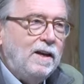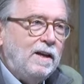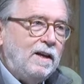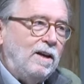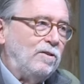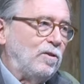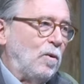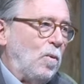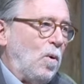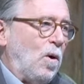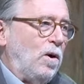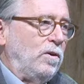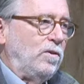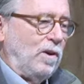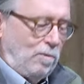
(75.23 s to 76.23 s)
His
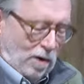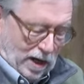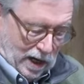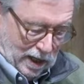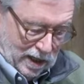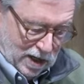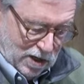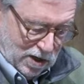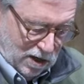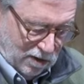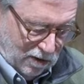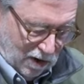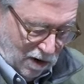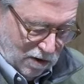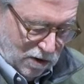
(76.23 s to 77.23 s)
awards and
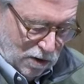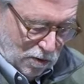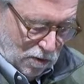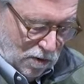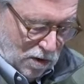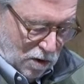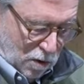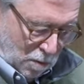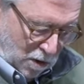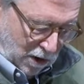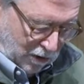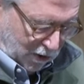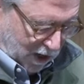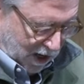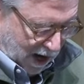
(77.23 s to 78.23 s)
recognitions are too
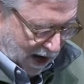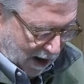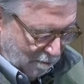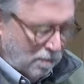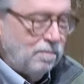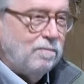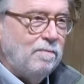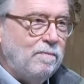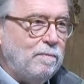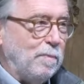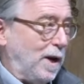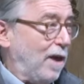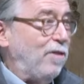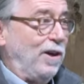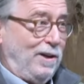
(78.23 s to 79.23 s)
numerous to name, but
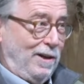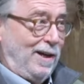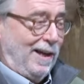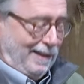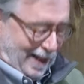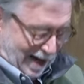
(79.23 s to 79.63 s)
I think you get the